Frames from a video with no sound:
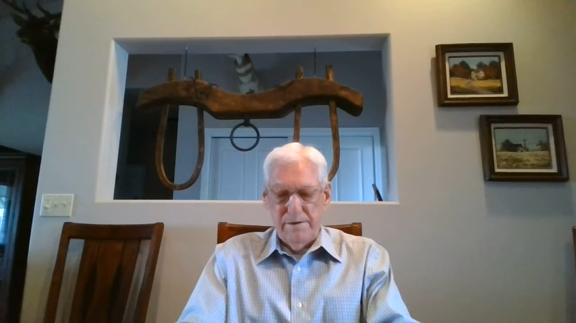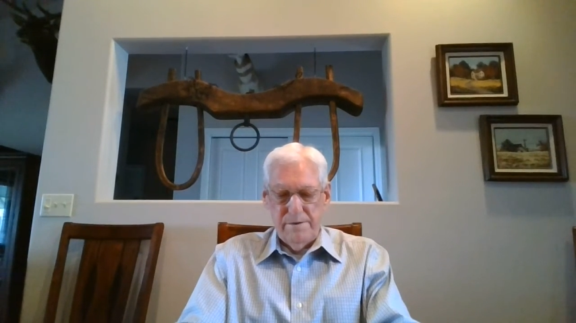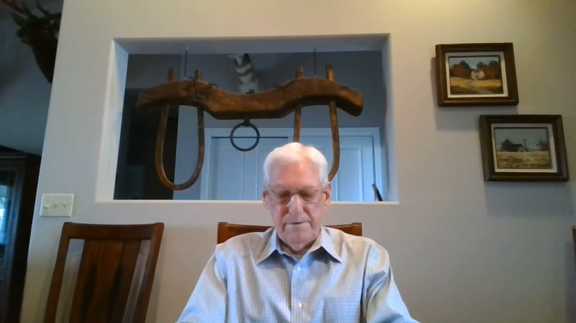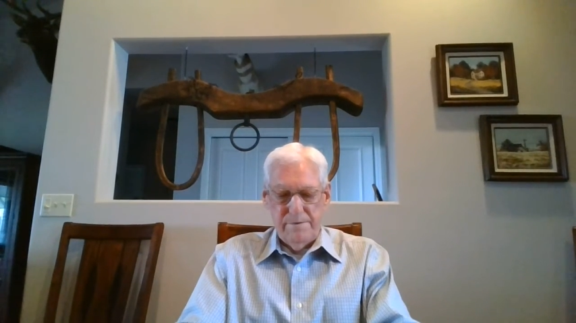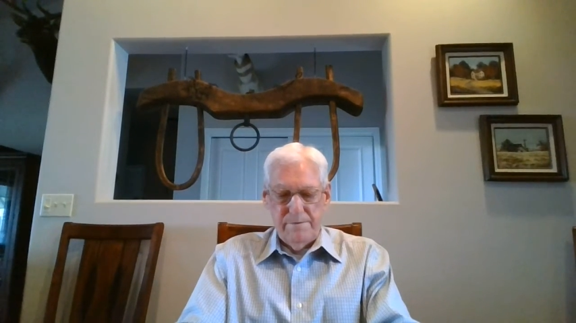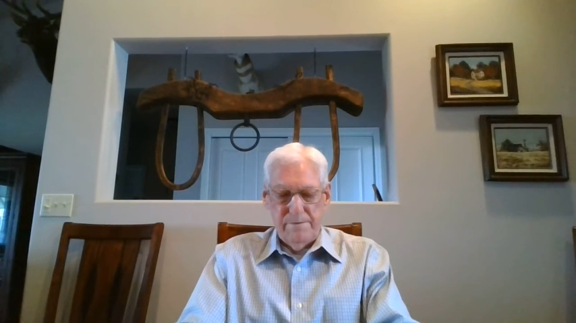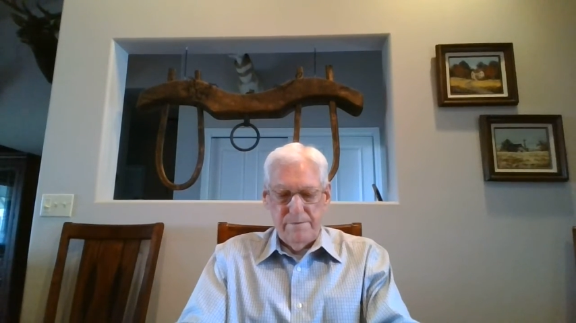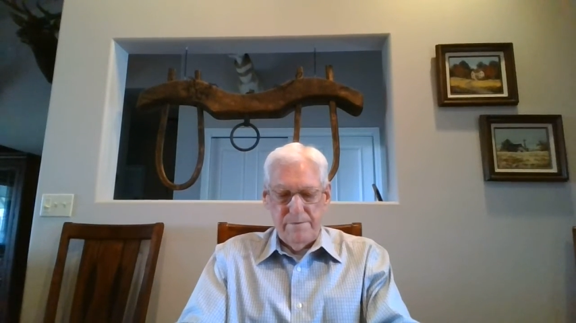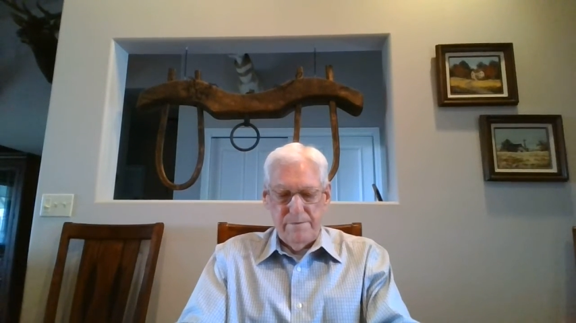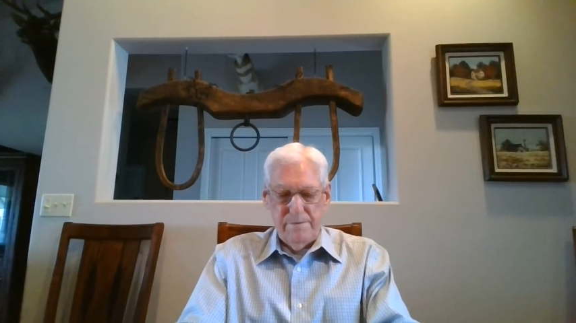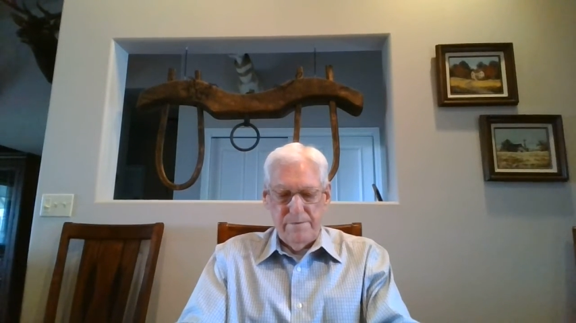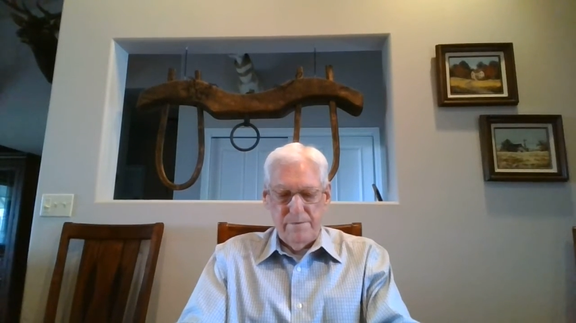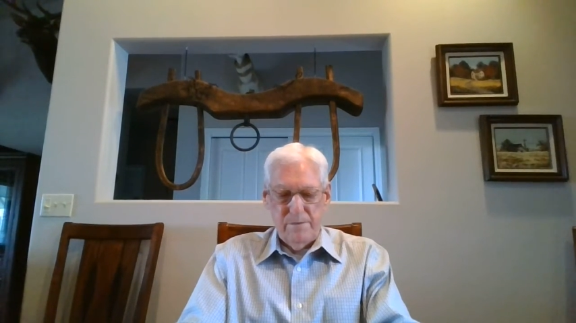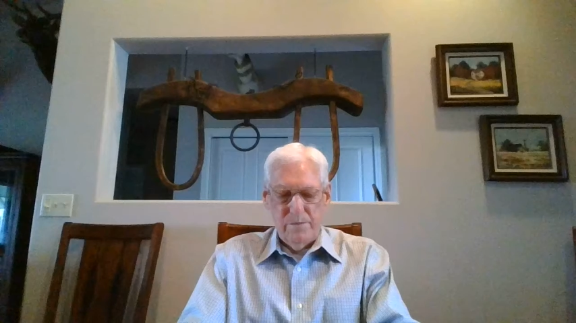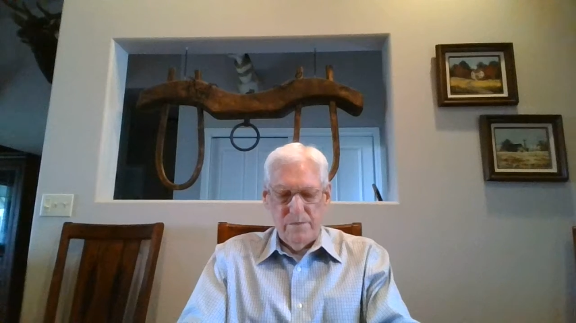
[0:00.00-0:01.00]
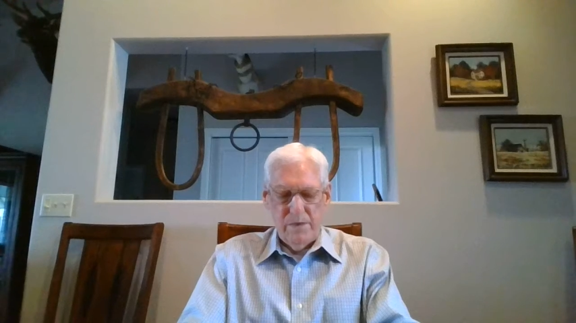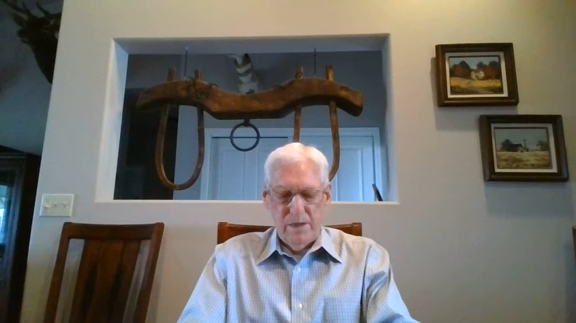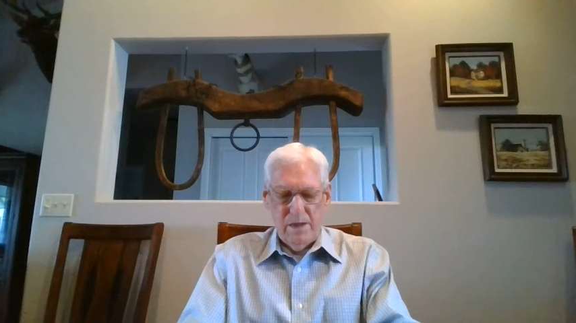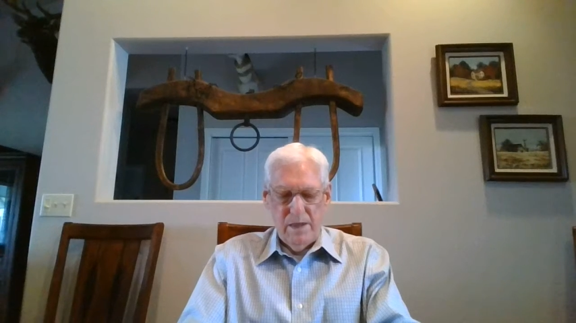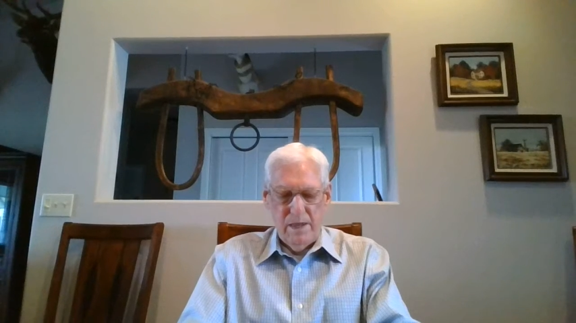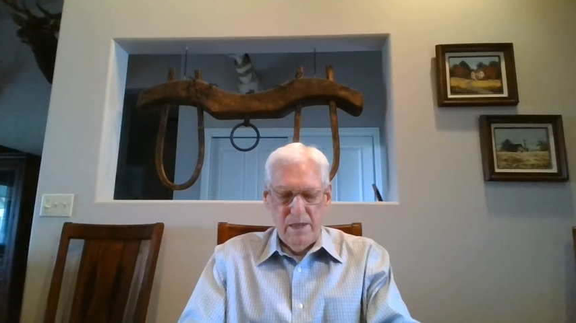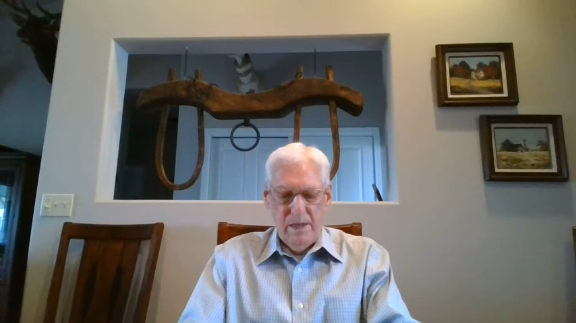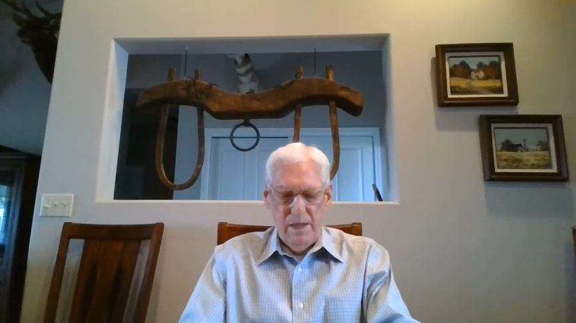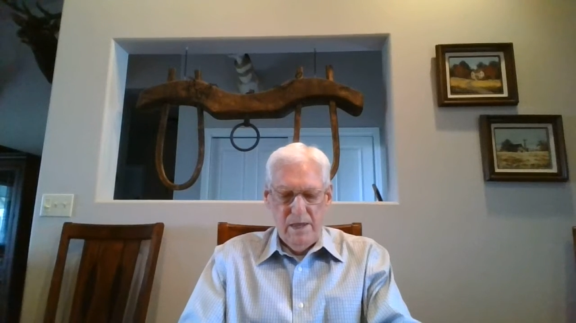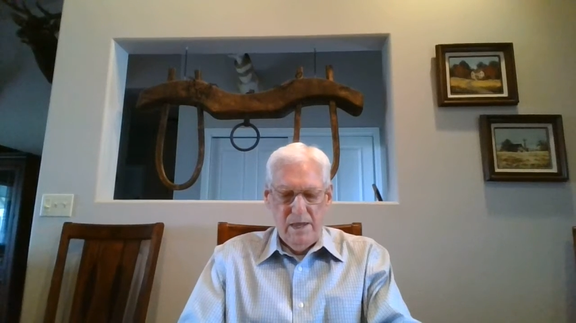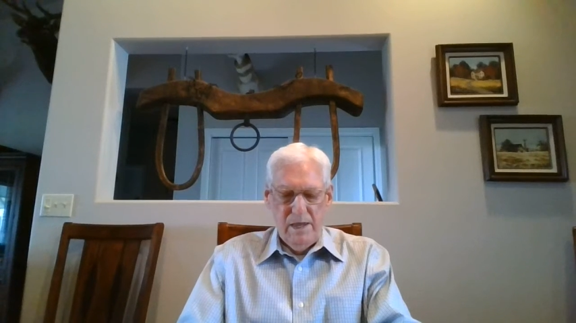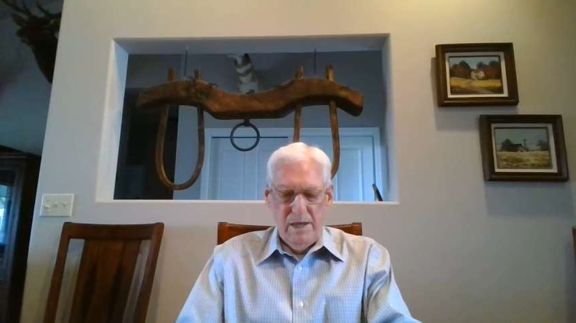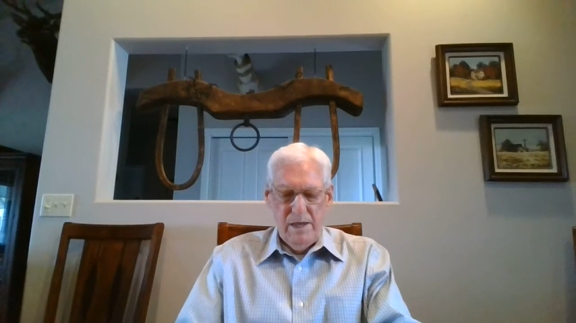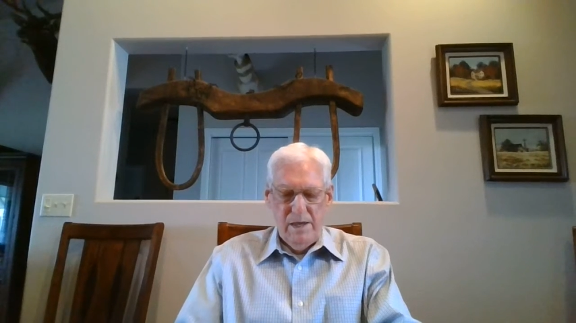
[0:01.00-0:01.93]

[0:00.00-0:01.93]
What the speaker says: Nothing is said.